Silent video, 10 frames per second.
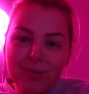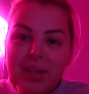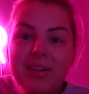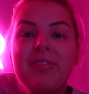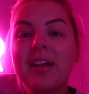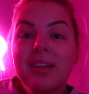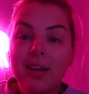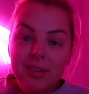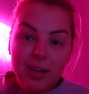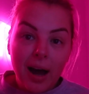a really
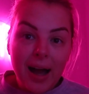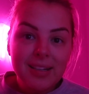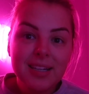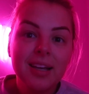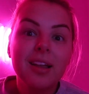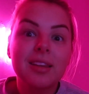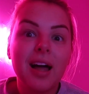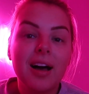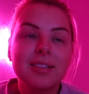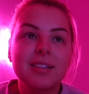fun night
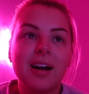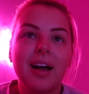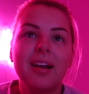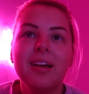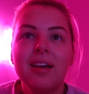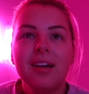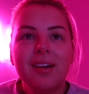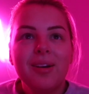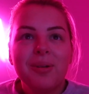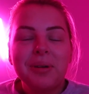last night
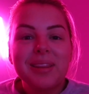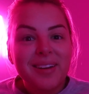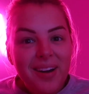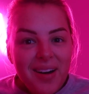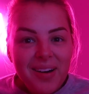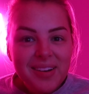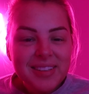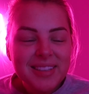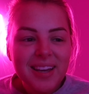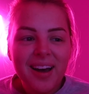with the
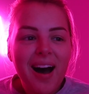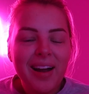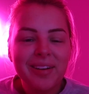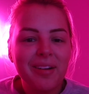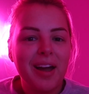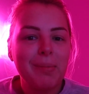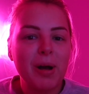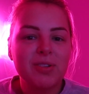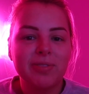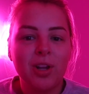girls. I don't know how
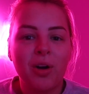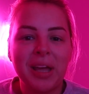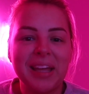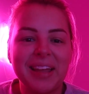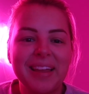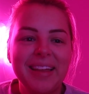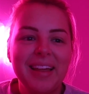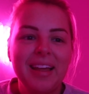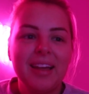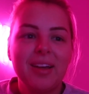much vlogging,
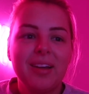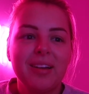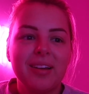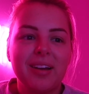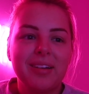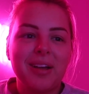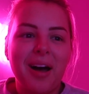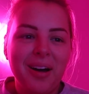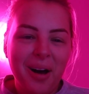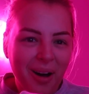
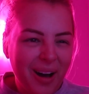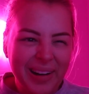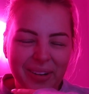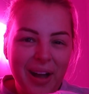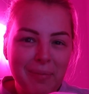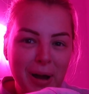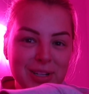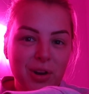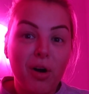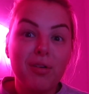I don't know how
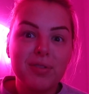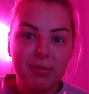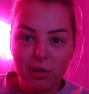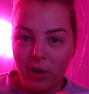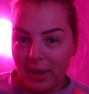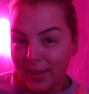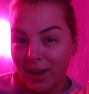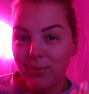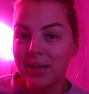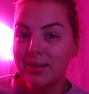much of the vlogging
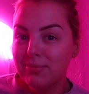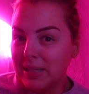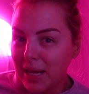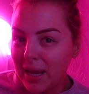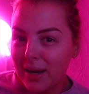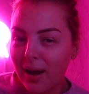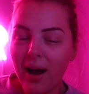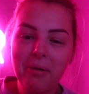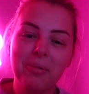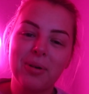that we did
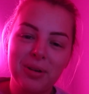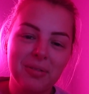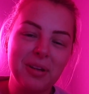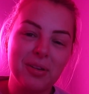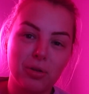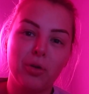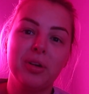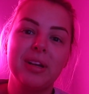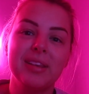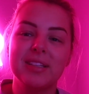I would have
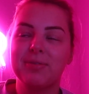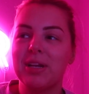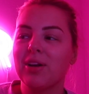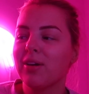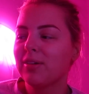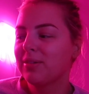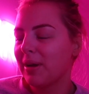included in this video.